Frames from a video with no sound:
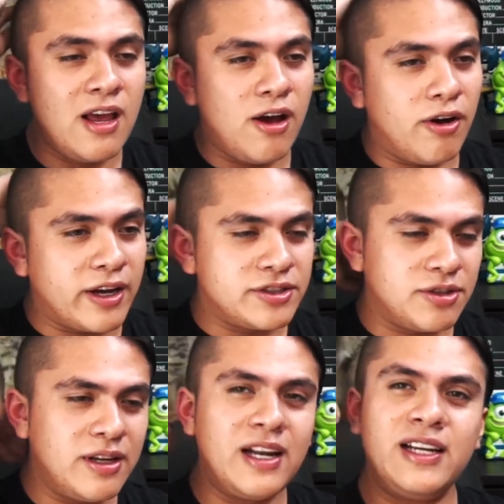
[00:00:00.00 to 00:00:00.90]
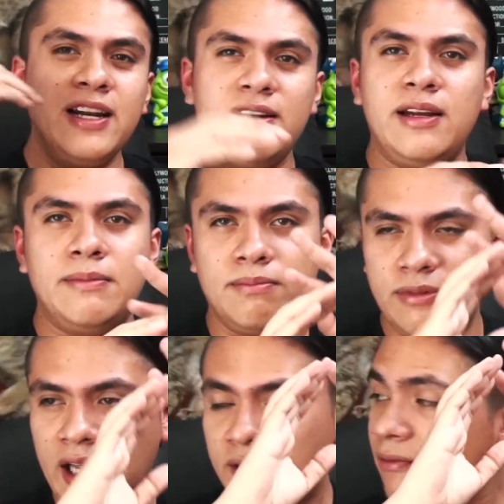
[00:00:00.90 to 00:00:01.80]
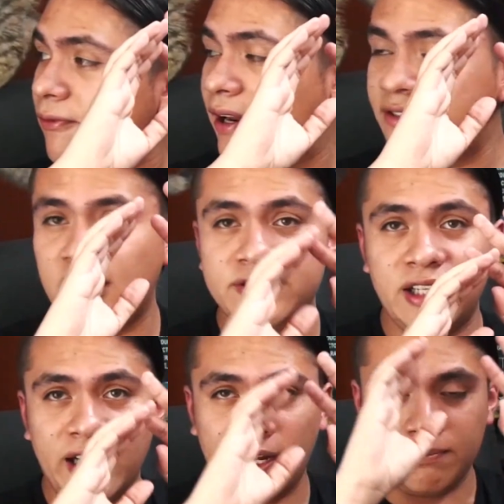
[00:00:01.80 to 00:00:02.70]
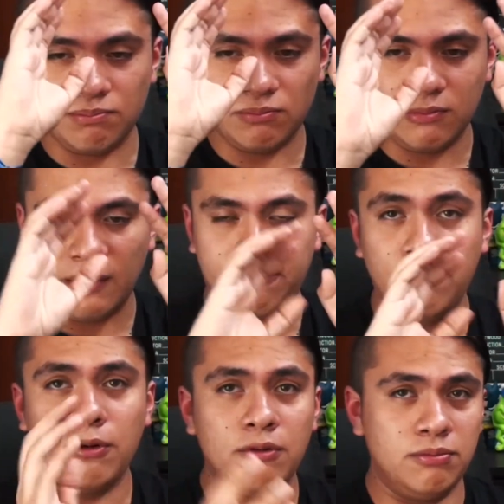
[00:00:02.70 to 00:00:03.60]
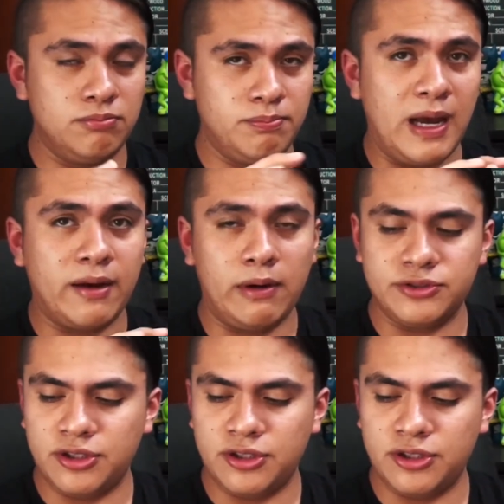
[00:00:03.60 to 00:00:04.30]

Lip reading: Okay, so that phrase has like a full background